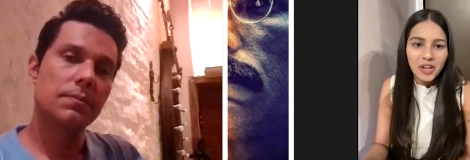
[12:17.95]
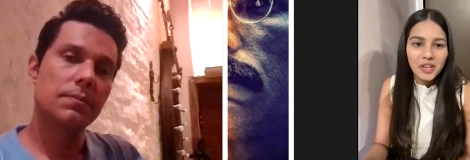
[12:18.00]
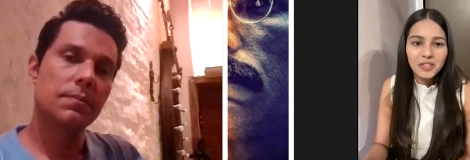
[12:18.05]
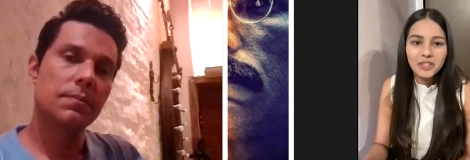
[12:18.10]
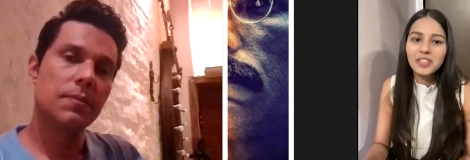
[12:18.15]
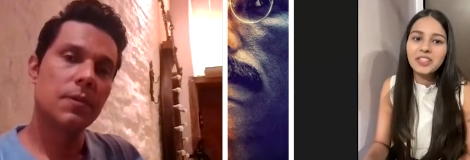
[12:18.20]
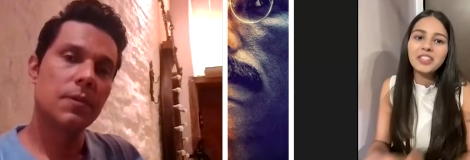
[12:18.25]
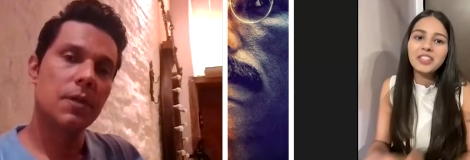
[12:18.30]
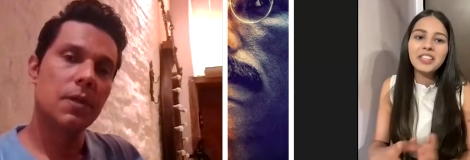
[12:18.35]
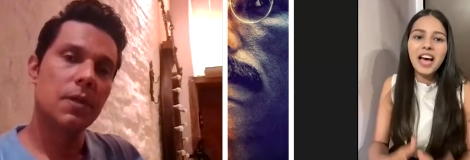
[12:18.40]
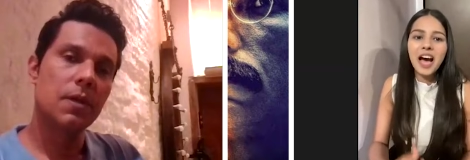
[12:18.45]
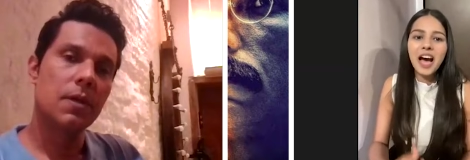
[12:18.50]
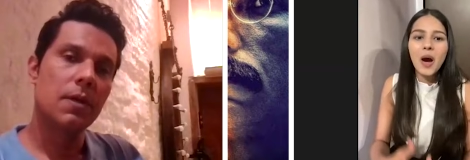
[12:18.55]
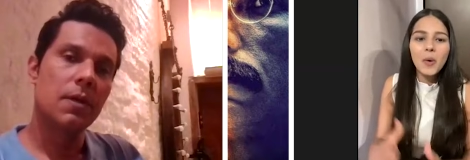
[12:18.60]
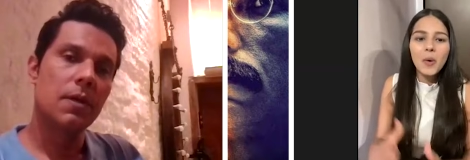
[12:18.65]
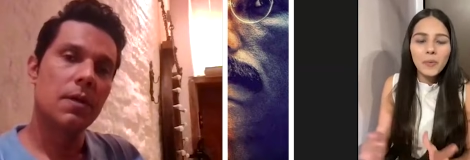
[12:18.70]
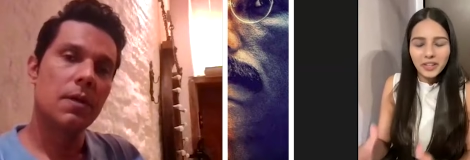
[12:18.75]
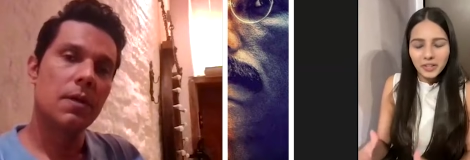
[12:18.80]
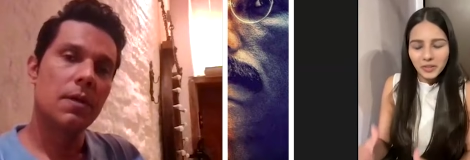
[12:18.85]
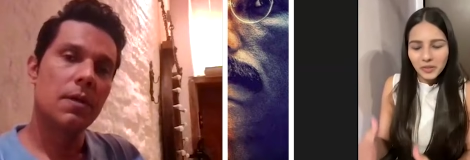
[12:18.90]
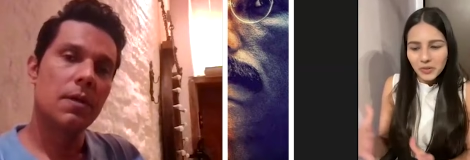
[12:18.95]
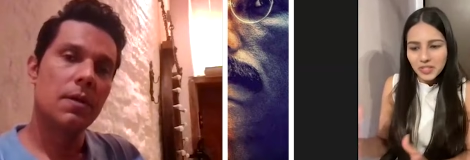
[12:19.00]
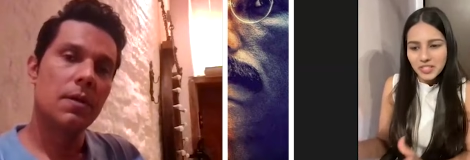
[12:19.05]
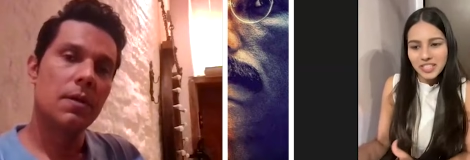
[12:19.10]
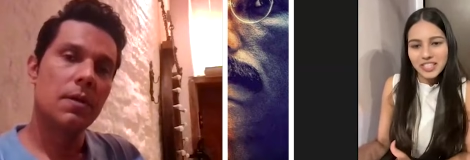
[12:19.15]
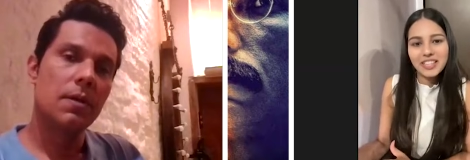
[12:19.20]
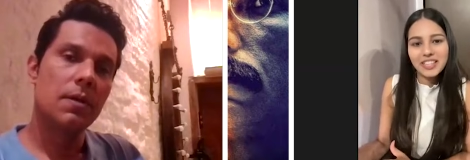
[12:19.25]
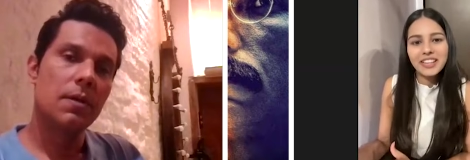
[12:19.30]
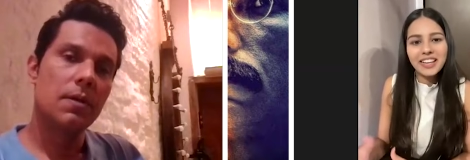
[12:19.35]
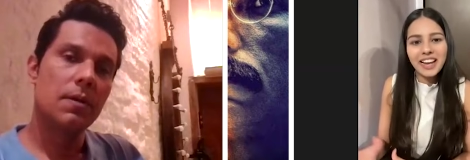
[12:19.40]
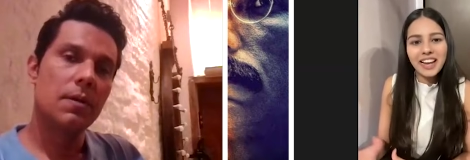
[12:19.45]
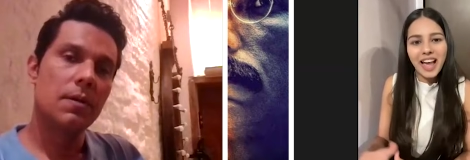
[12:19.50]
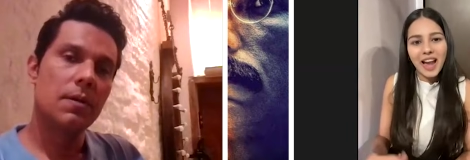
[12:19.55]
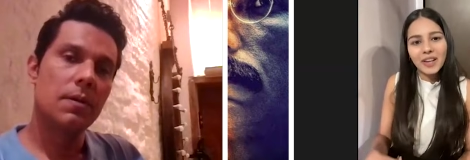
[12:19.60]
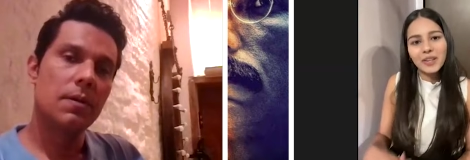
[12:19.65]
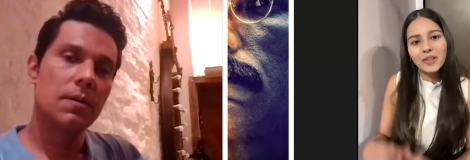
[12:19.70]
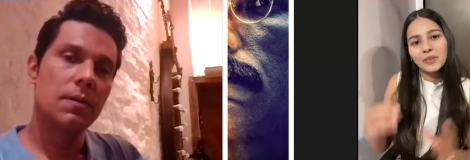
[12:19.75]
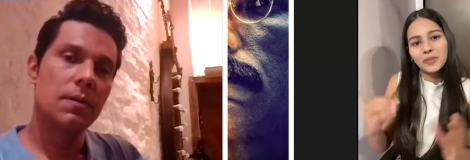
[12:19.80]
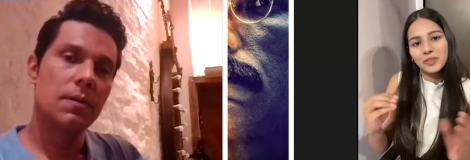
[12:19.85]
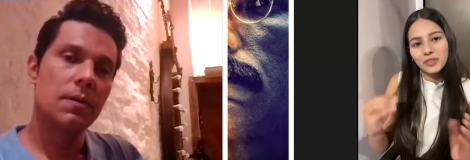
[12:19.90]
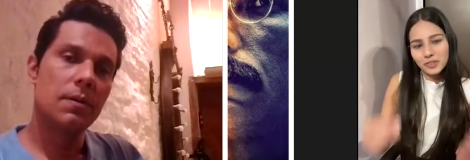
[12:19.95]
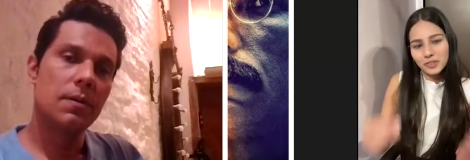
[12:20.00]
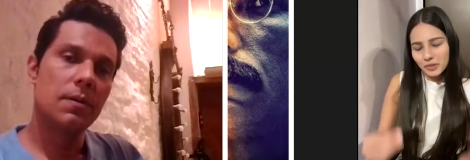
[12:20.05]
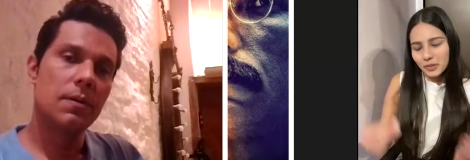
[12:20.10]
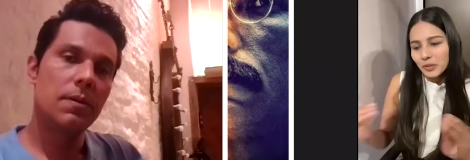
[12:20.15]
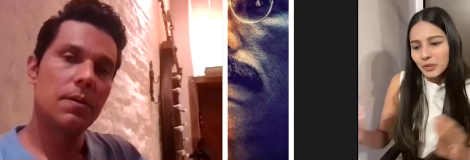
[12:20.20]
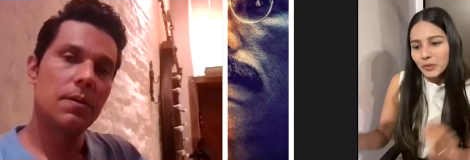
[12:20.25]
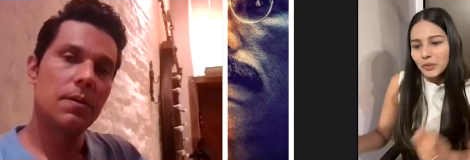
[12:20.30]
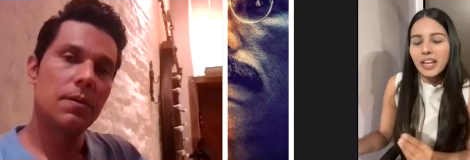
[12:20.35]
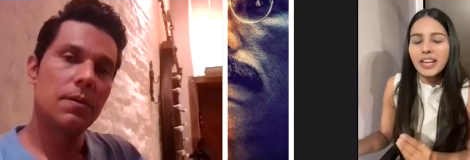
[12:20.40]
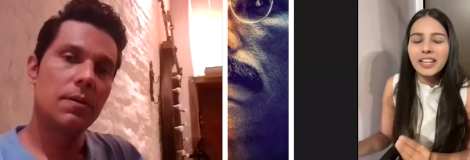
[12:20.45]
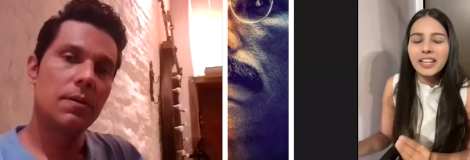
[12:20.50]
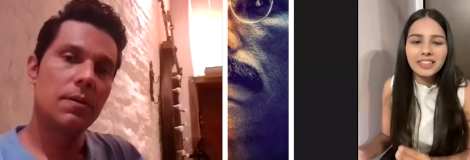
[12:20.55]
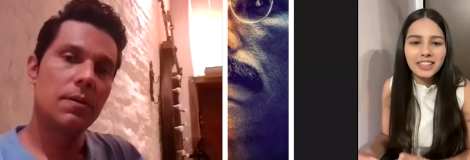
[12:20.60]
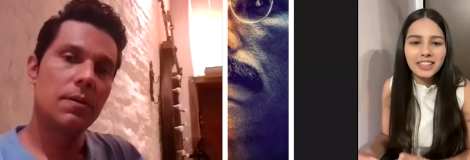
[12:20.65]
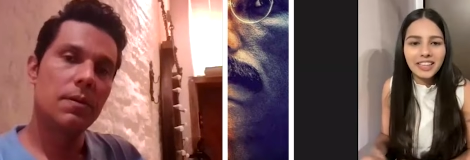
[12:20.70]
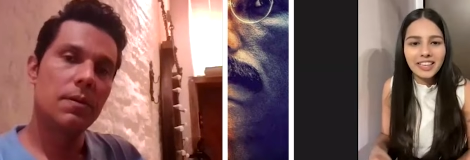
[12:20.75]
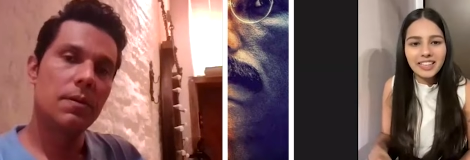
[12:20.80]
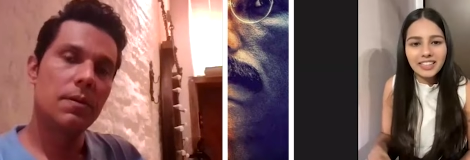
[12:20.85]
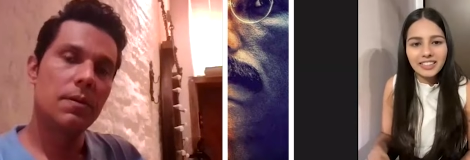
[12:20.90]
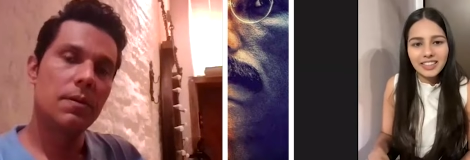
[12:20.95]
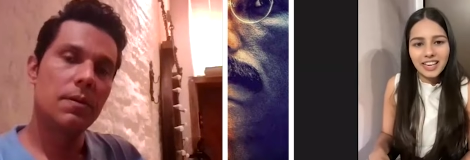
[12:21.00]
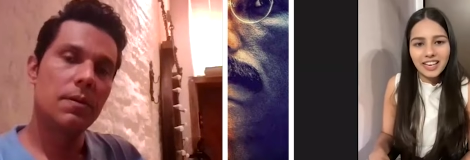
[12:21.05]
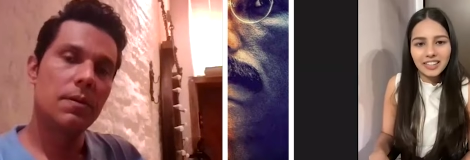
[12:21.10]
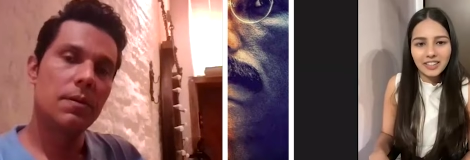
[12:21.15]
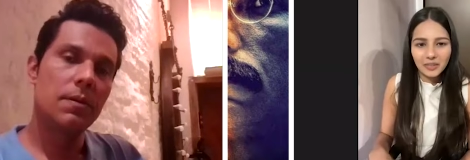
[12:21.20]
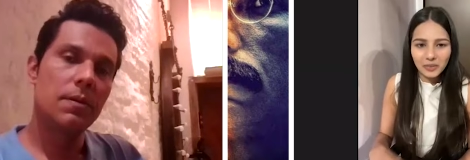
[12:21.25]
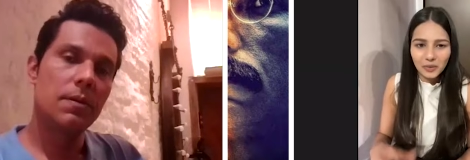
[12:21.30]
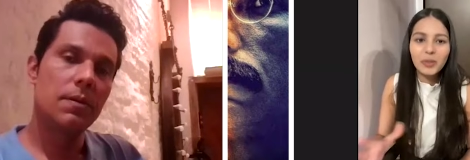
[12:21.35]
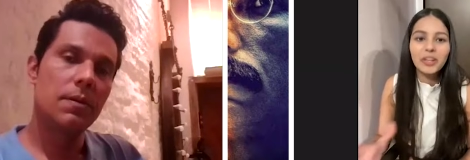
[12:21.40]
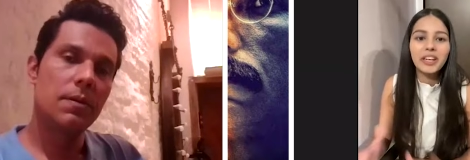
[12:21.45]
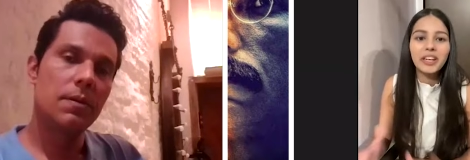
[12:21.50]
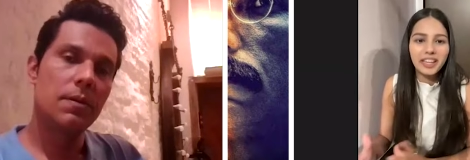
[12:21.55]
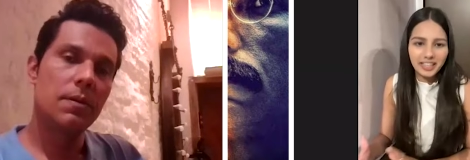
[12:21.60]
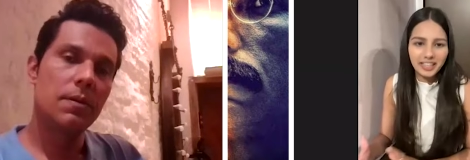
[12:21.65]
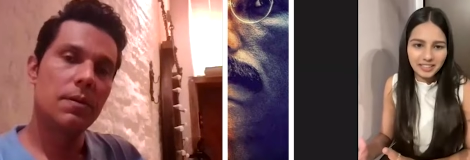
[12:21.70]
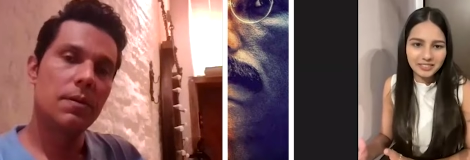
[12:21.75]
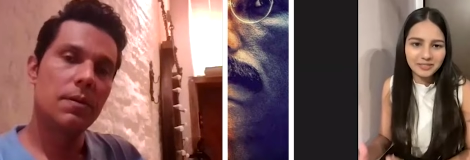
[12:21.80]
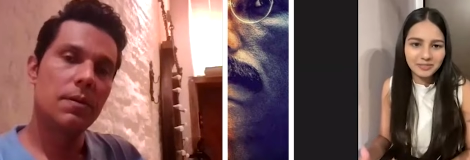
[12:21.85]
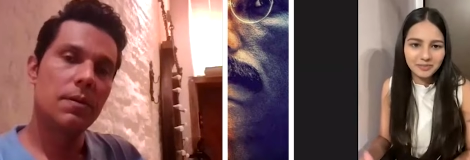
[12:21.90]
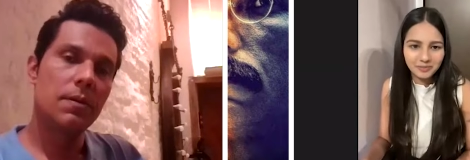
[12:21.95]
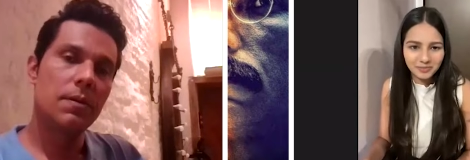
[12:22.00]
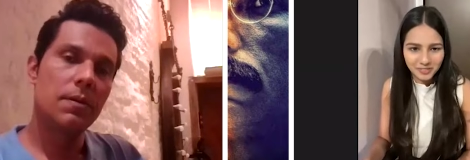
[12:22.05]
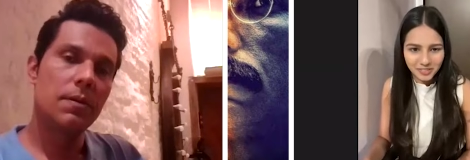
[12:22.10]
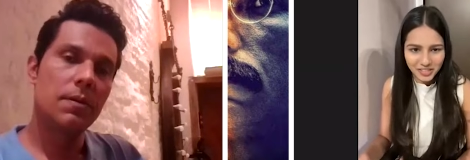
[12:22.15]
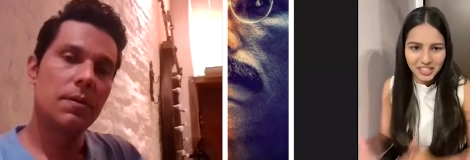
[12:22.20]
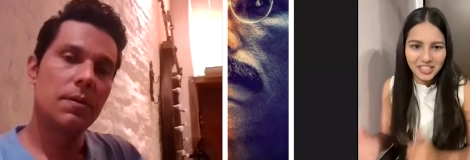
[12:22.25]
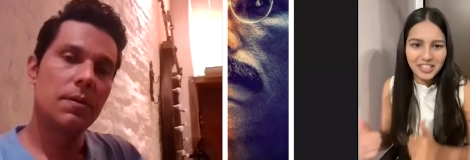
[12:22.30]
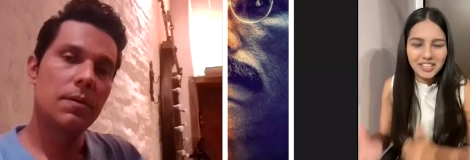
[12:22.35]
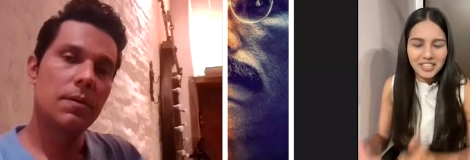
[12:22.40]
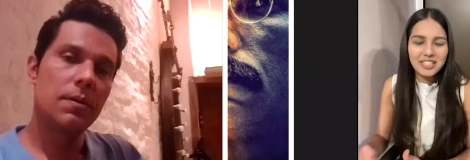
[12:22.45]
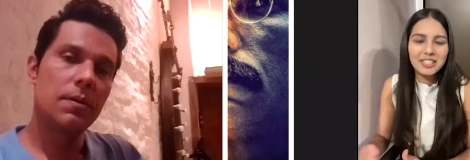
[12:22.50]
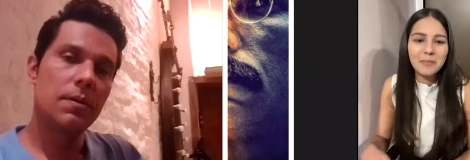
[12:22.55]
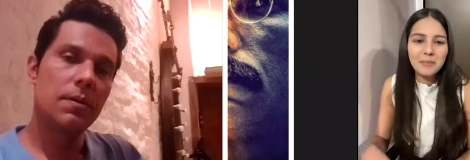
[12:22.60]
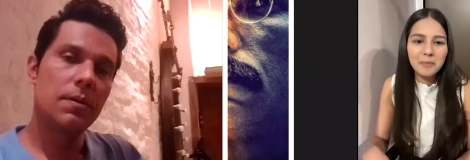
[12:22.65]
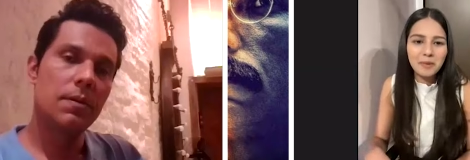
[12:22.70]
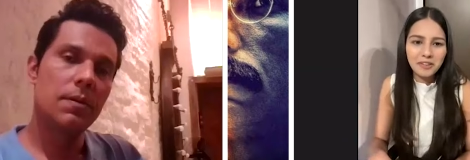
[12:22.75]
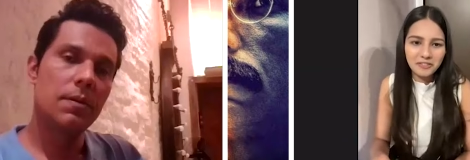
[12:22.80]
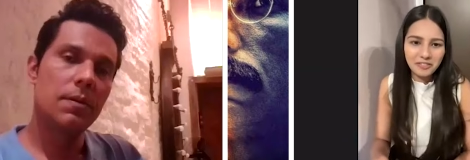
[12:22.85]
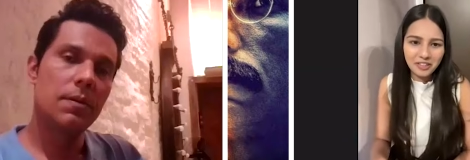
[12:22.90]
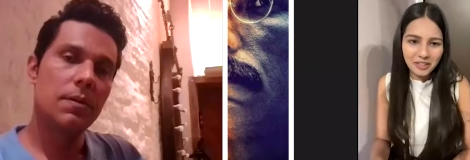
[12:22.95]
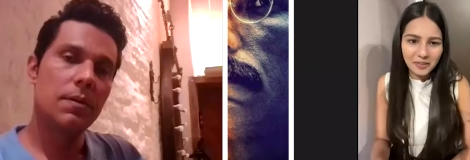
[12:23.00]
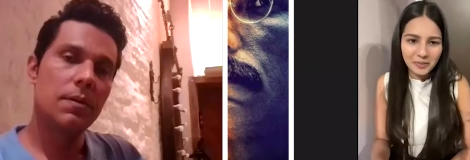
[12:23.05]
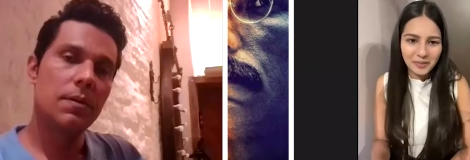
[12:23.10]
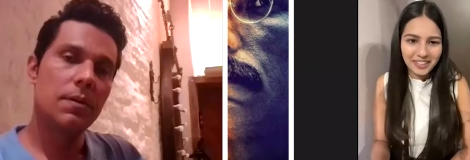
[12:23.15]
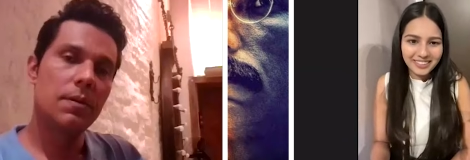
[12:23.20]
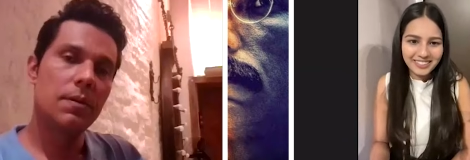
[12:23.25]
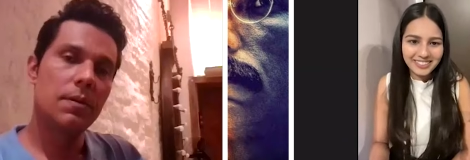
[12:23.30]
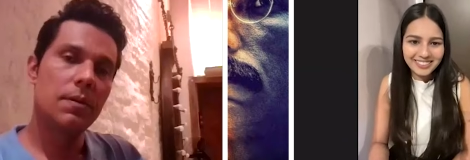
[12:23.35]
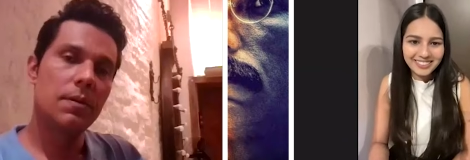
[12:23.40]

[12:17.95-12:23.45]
Speaker 1: So now when you see her act, do you like think that, okay, she is the perfect one?